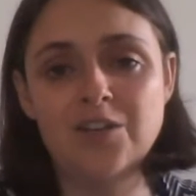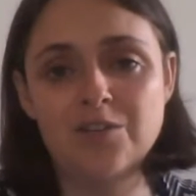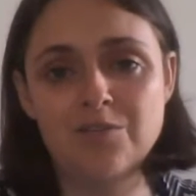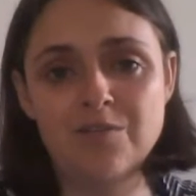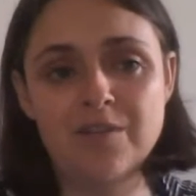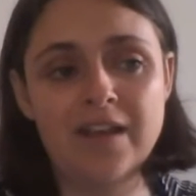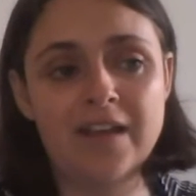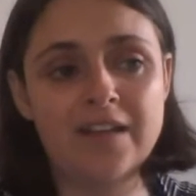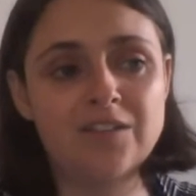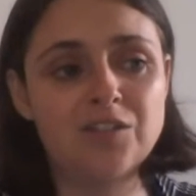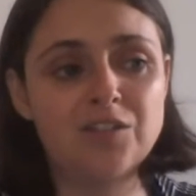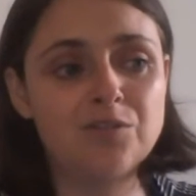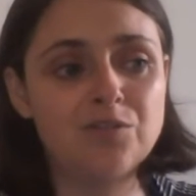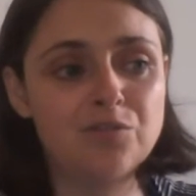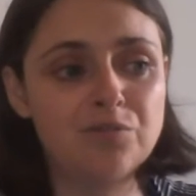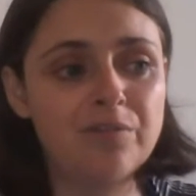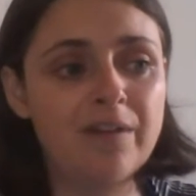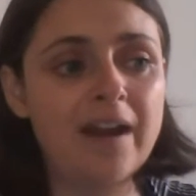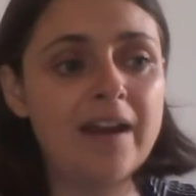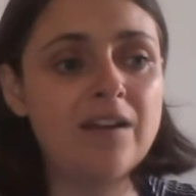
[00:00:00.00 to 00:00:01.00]
You get to
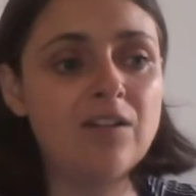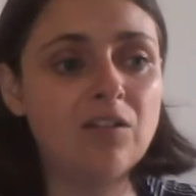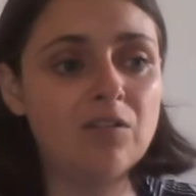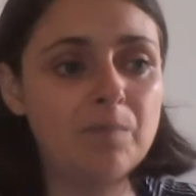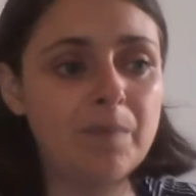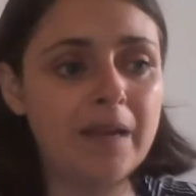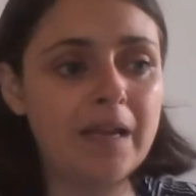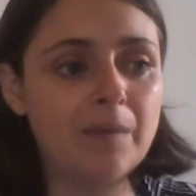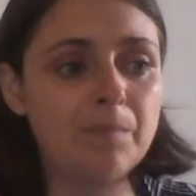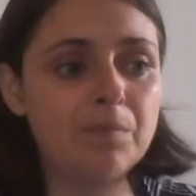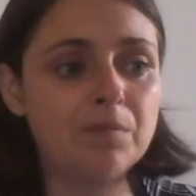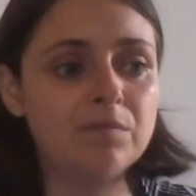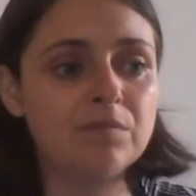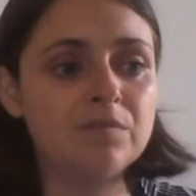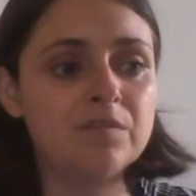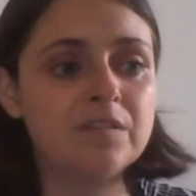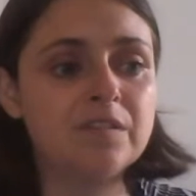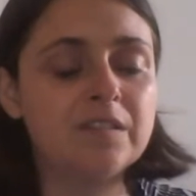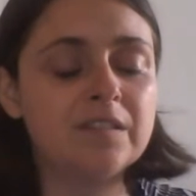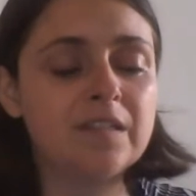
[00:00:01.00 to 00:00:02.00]
trade on
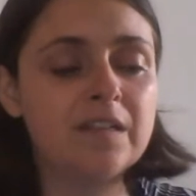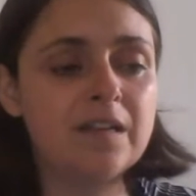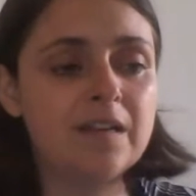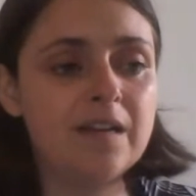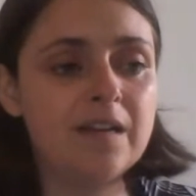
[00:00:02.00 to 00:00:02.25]
people's